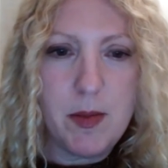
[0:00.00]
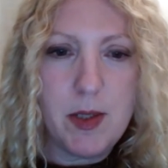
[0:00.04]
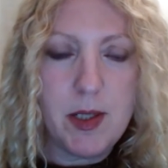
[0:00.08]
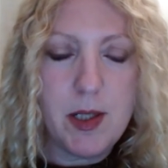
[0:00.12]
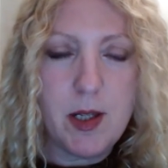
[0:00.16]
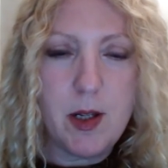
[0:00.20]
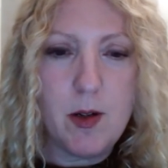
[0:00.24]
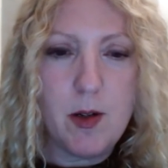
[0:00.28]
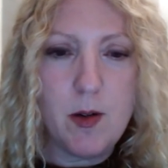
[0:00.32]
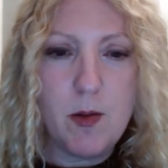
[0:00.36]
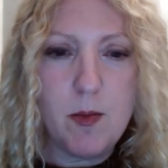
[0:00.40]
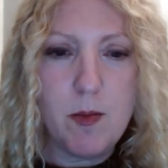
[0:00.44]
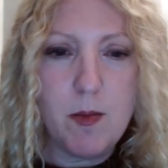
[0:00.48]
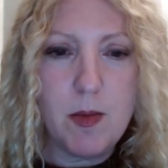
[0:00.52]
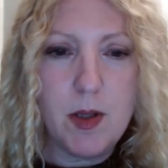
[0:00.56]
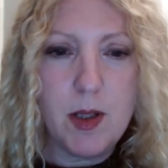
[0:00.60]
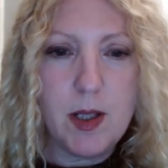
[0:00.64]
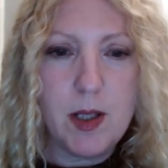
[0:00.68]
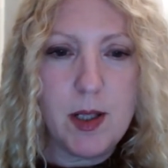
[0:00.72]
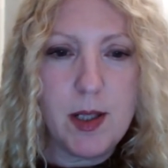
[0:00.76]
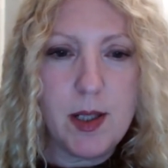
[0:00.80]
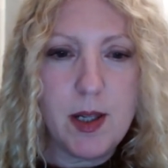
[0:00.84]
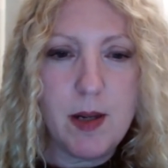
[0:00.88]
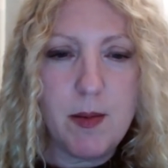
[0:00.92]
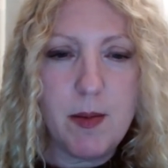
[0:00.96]
So
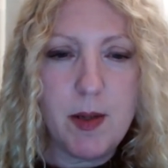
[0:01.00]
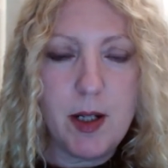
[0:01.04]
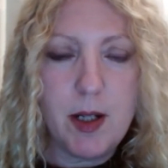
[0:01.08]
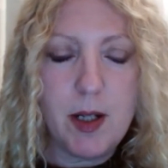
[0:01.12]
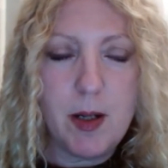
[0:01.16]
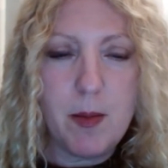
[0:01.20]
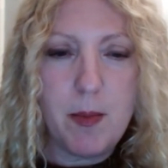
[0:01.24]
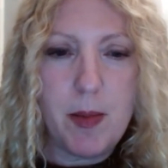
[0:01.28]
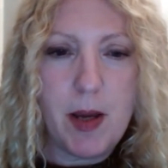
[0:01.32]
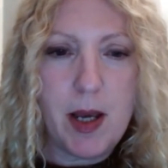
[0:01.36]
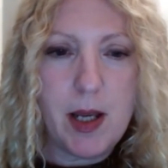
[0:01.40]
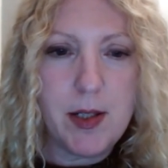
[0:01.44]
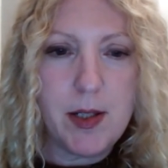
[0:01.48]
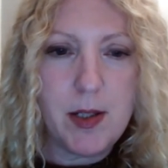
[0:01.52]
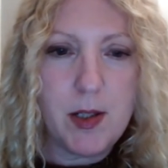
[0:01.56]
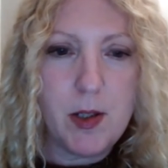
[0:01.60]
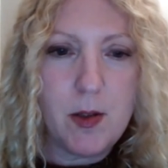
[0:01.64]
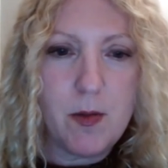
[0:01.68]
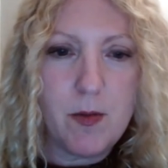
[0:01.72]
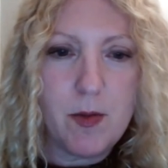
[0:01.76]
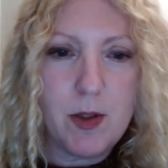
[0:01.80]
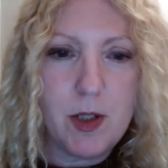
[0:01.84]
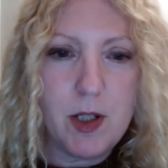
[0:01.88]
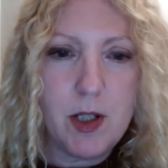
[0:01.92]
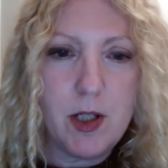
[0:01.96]
Melissa, I'm going to pass
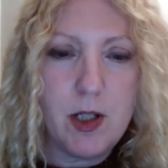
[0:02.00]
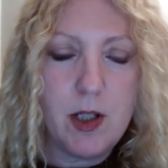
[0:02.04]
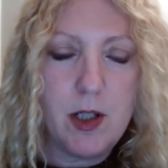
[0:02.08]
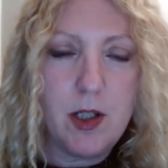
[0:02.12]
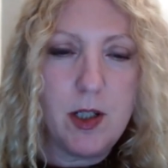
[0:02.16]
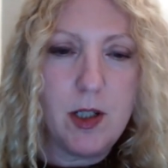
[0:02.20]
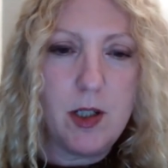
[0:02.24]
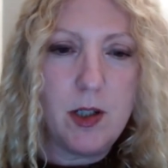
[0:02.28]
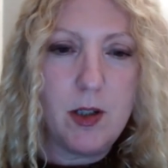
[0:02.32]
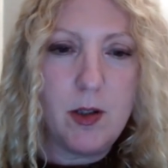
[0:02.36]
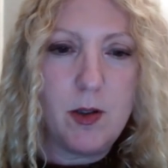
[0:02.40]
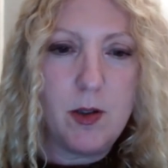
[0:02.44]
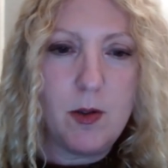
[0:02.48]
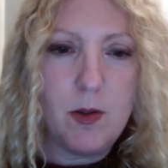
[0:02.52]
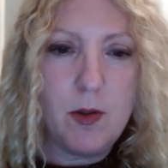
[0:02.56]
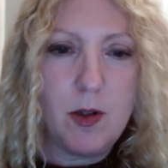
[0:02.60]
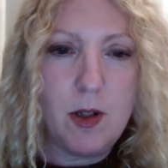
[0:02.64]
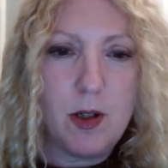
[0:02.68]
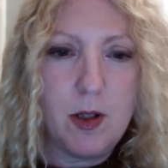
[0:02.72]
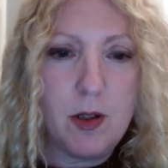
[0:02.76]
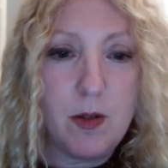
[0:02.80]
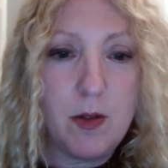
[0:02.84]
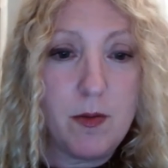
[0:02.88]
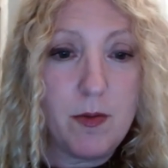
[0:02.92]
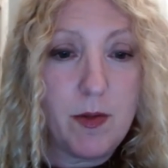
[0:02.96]
over to you
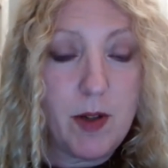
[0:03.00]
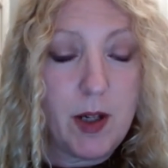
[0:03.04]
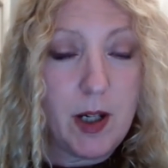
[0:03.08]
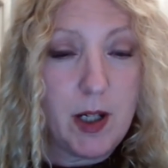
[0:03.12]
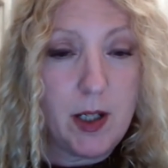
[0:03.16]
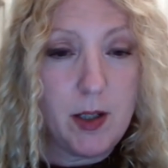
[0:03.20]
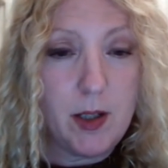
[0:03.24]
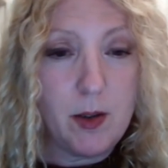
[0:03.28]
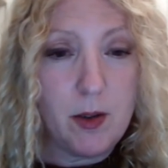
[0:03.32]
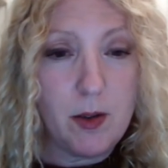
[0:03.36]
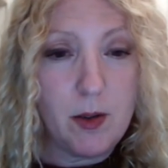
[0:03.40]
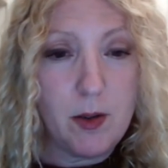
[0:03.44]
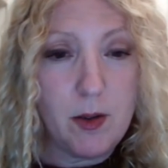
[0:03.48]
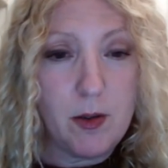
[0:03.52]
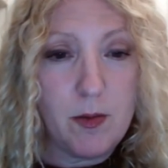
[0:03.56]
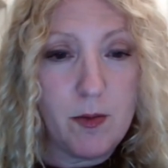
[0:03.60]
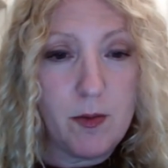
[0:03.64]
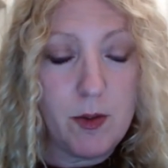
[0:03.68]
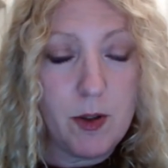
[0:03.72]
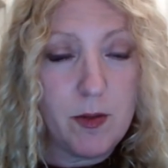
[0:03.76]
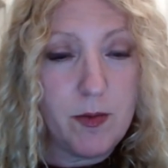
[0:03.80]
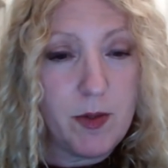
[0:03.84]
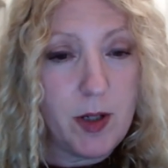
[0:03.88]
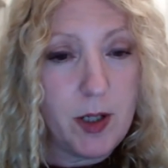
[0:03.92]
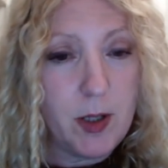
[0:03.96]
on a
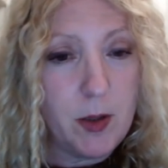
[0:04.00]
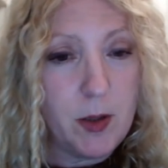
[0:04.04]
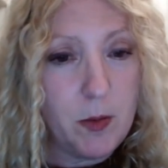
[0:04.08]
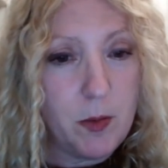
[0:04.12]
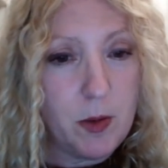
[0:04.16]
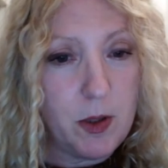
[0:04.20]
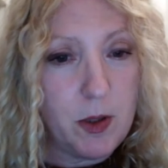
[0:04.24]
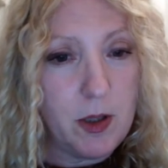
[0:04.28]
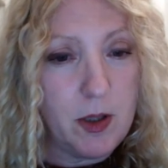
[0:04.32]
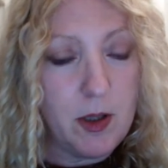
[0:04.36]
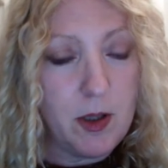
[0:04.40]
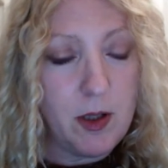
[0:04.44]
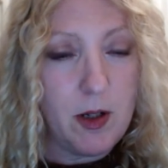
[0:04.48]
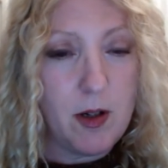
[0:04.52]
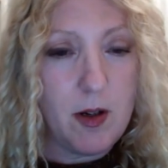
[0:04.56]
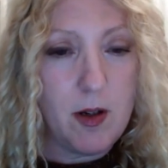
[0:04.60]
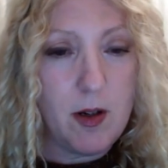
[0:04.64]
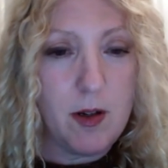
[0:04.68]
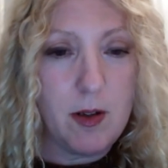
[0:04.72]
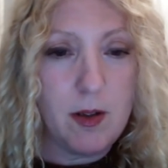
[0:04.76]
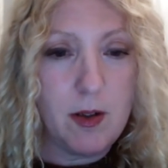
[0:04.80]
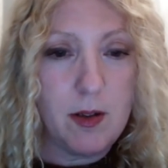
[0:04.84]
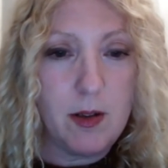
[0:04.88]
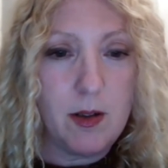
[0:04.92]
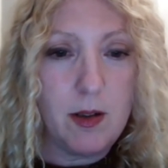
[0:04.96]
final word
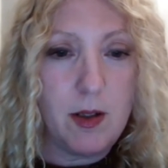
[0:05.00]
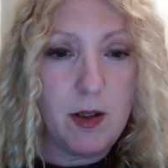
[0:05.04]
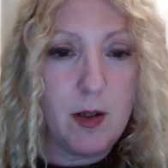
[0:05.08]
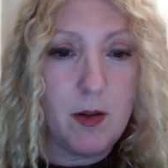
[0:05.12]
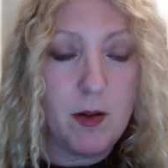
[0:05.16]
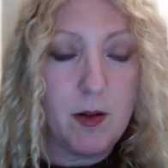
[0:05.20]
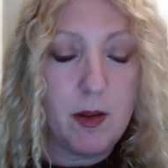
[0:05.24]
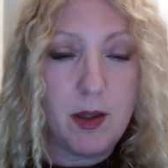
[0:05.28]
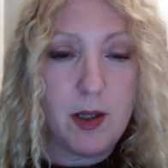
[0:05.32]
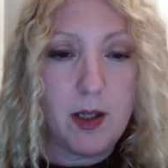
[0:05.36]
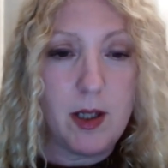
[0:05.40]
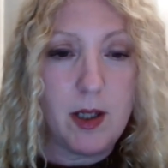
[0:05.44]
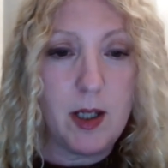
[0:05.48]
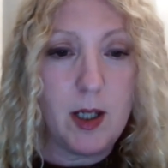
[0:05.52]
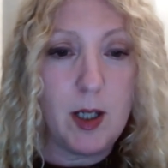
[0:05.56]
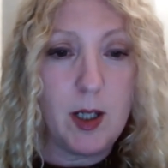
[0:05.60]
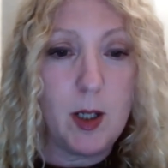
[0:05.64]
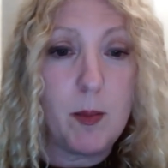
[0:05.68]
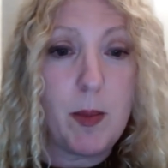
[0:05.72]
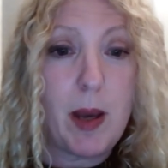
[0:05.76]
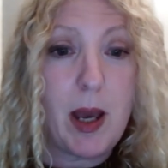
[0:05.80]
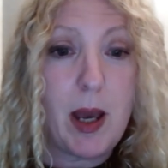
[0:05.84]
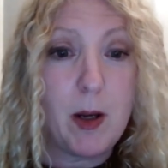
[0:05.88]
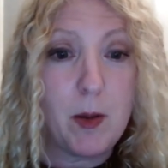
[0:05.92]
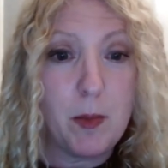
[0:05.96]
on, thinking
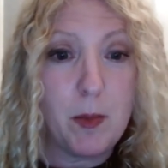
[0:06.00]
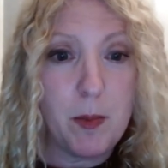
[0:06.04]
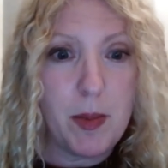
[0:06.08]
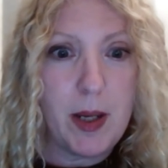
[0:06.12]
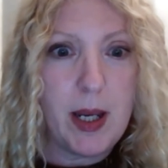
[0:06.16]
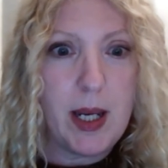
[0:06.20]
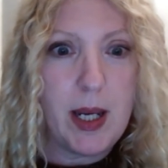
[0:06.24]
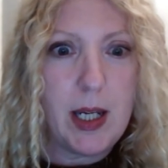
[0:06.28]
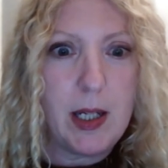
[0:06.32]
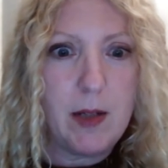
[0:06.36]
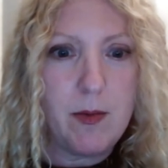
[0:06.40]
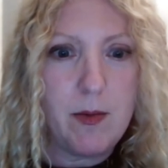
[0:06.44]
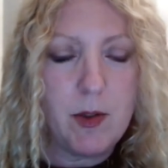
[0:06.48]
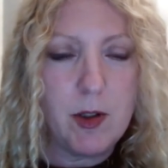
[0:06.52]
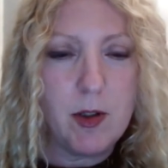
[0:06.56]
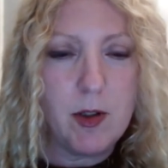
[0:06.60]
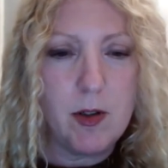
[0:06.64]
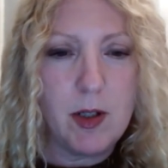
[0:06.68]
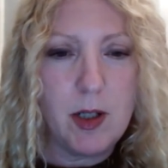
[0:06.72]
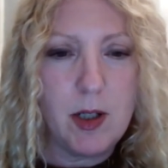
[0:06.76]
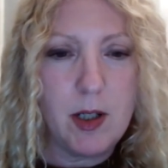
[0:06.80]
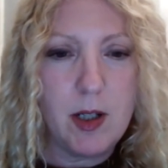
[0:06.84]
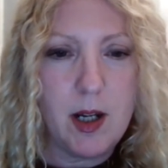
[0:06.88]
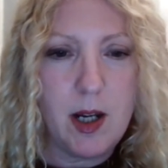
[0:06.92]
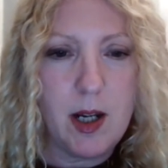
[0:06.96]
about behavior
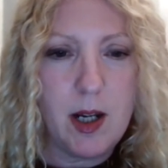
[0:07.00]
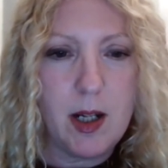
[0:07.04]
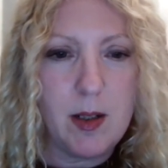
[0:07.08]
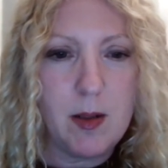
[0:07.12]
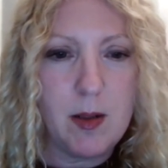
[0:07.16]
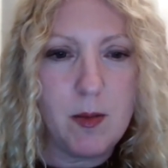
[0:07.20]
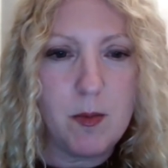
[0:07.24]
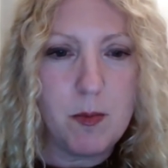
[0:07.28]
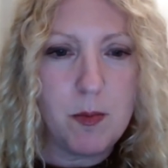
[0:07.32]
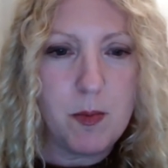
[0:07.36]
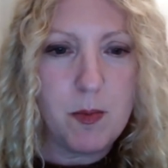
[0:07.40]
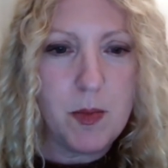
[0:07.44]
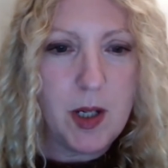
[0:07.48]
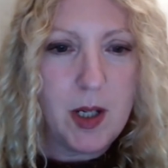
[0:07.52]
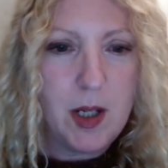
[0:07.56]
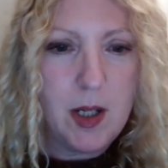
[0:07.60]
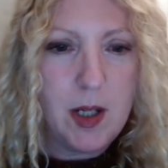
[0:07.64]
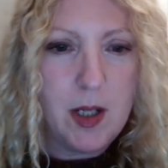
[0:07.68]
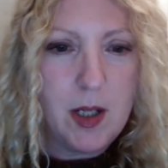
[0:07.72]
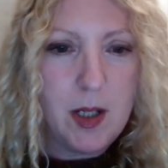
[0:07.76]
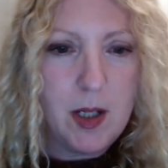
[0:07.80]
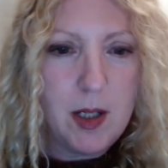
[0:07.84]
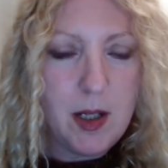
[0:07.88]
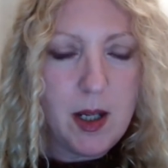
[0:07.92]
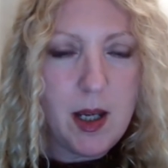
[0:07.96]

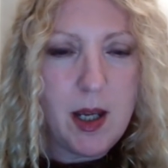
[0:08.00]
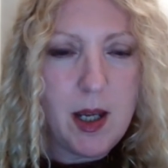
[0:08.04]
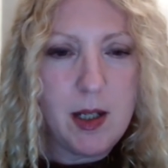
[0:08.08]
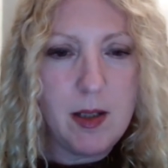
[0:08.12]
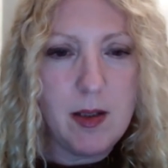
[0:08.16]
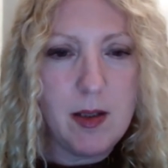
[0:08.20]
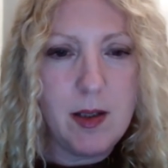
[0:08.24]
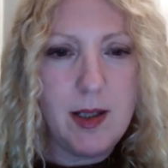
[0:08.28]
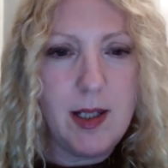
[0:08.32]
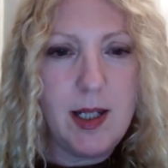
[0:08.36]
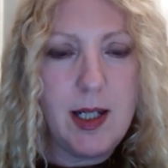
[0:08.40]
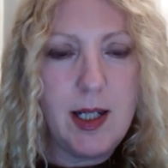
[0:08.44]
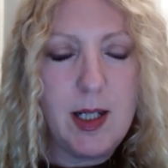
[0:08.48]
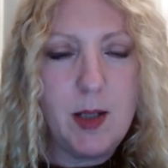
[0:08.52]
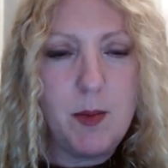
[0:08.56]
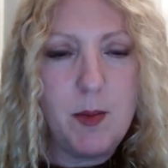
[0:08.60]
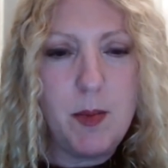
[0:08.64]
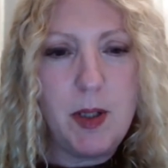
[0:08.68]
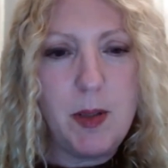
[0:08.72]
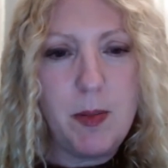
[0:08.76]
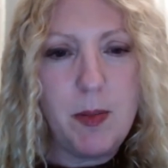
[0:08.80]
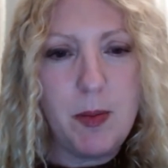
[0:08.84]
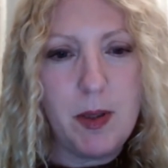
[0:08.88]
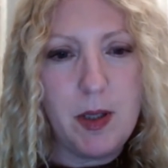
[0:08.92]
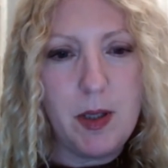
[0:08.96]
and leading
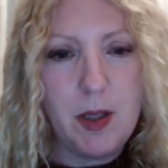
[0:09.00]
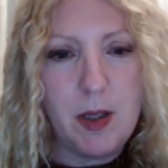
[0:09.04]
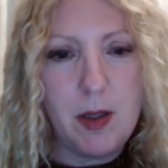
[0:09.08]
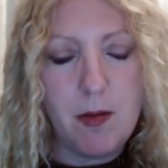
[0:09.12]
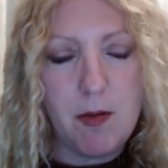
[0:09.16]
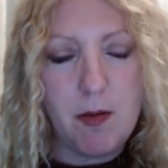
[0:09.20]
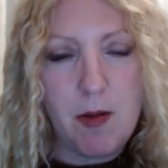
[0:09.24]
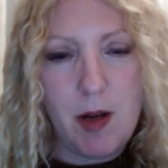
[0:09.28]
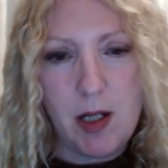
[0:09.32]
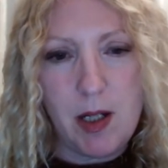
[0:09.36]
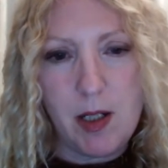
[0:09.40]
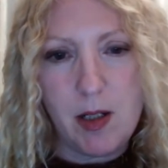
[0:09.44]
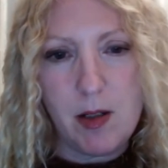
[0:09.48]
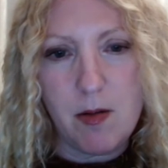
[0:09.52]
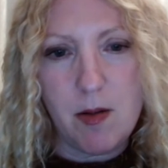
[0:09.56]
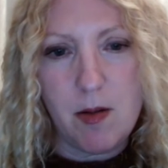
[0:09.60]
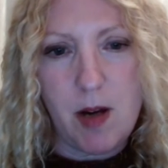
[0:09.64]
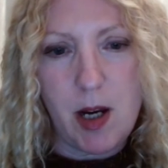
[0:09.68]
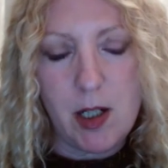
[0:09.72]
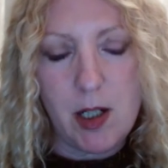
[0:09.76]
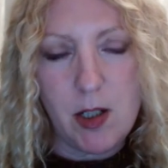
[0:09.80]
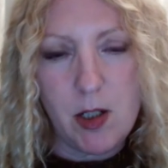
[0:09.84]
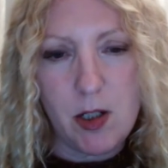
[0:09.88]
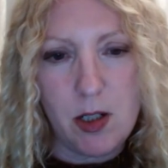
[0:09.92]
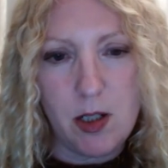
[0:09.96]
people in the right
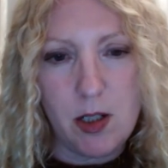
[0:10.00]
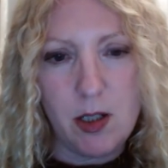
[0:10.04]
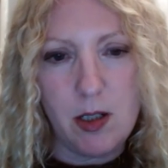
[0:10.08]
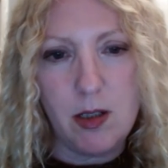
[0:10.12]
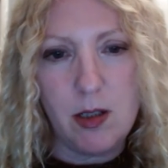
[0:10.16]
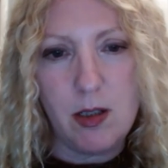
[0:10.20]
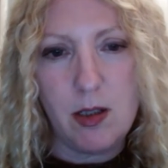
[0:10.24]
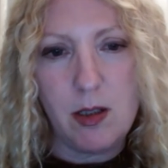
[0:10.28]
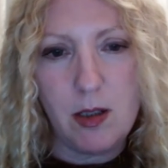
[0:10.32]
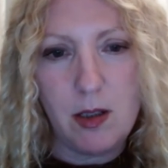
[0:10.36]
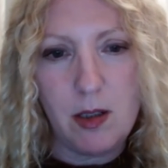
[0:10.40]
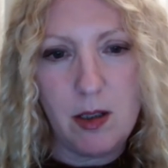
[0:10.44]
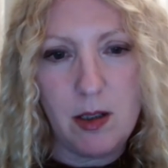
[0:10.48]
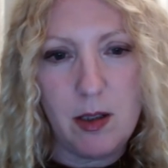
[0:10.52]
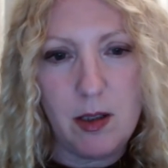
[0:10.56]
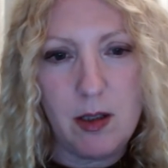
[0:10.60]
direction.